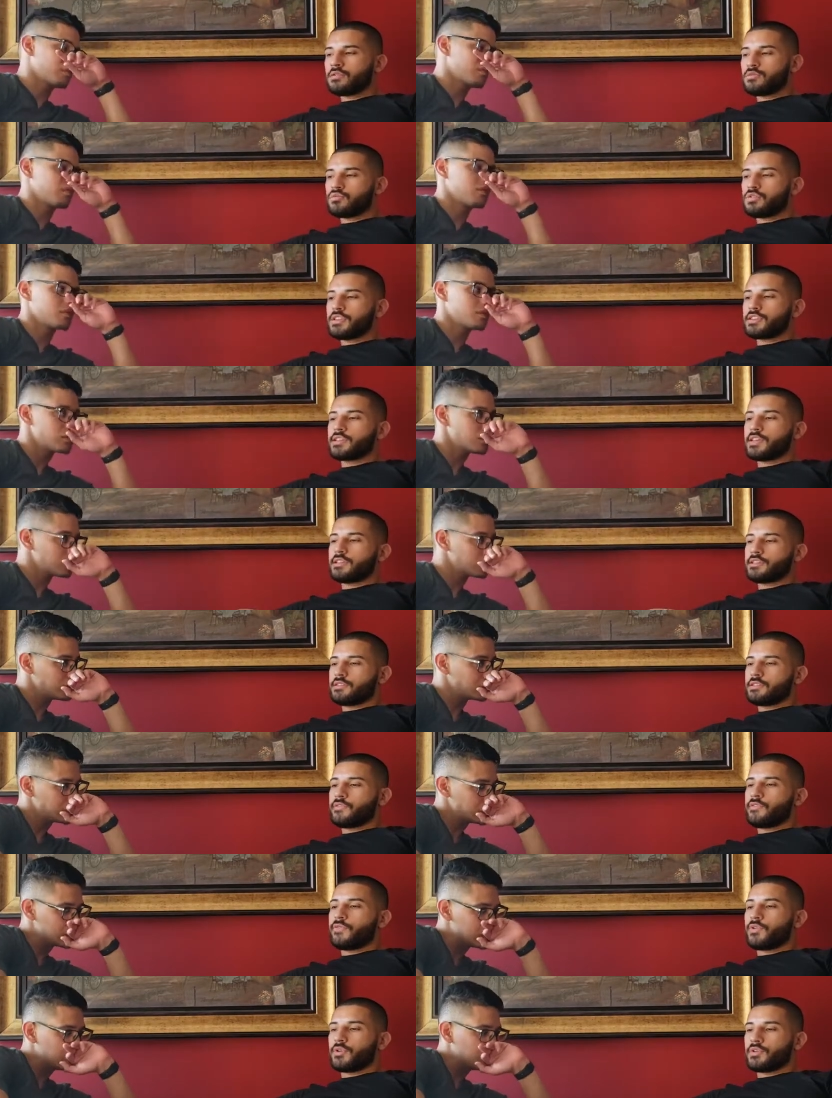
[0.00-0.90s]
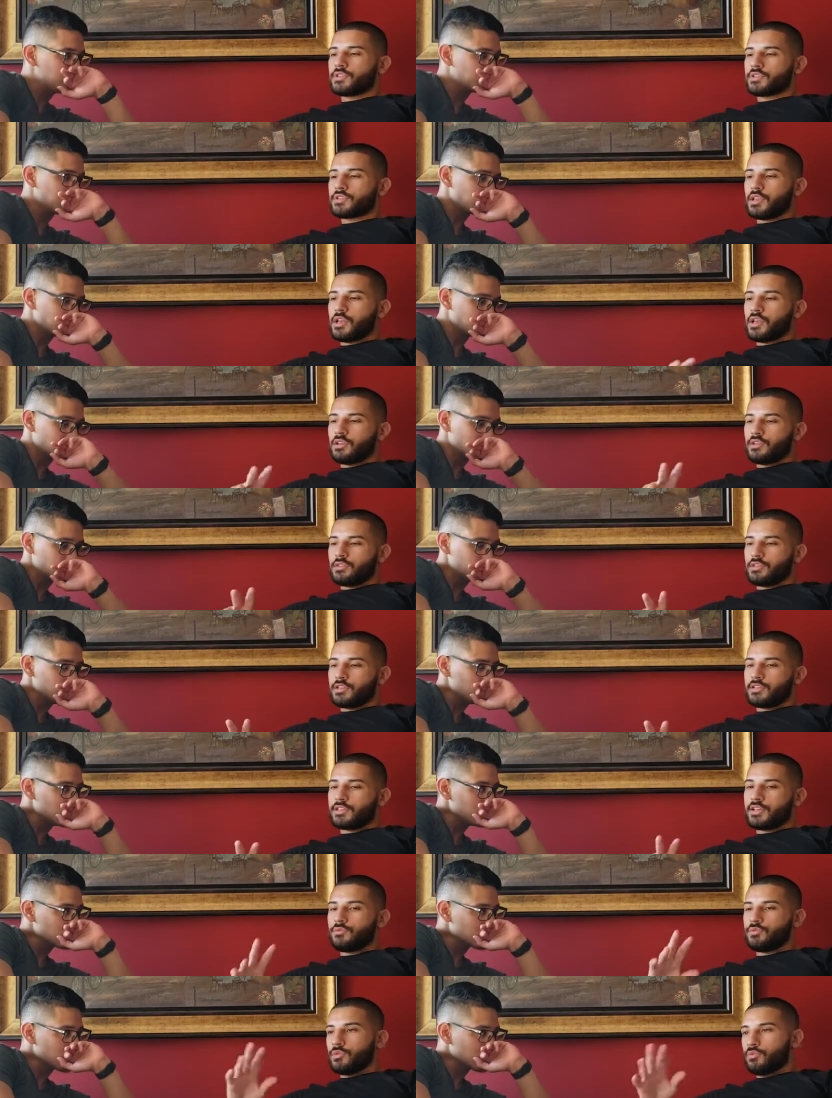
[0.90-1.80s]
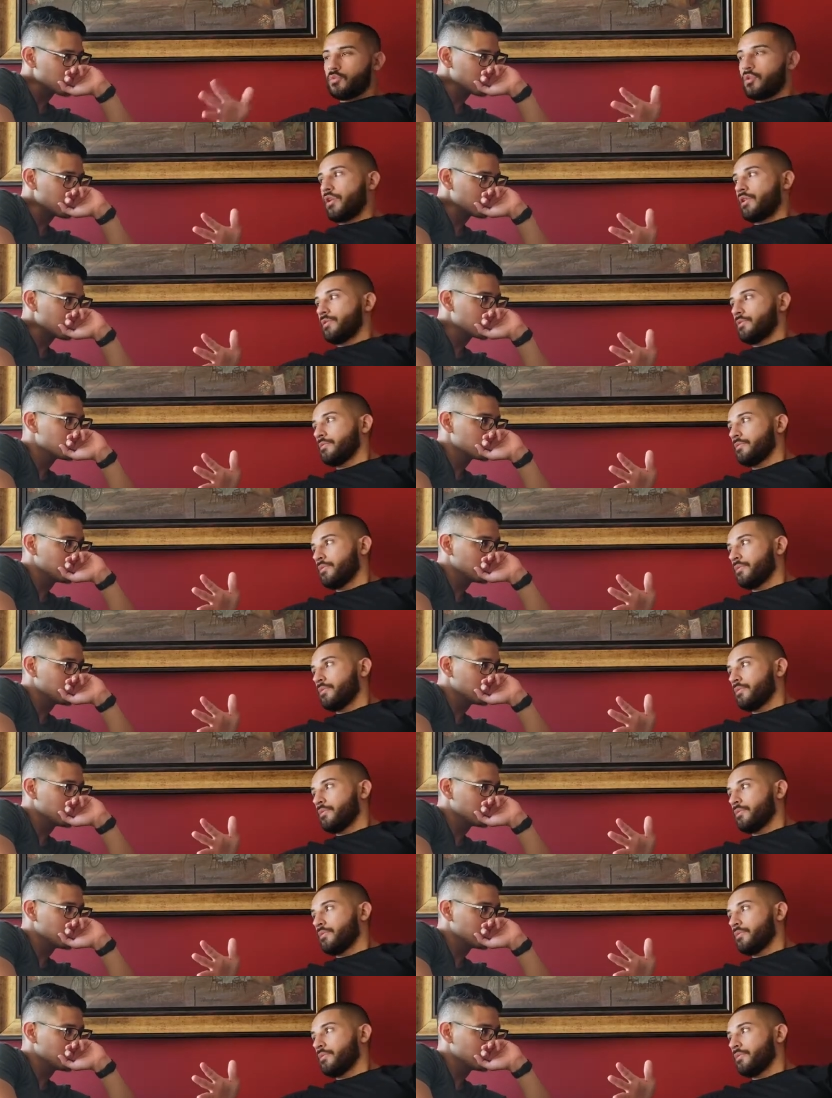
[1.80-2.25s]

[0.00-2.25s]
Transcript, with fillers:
Speaker 1: we tend to focus a lot on things that we want.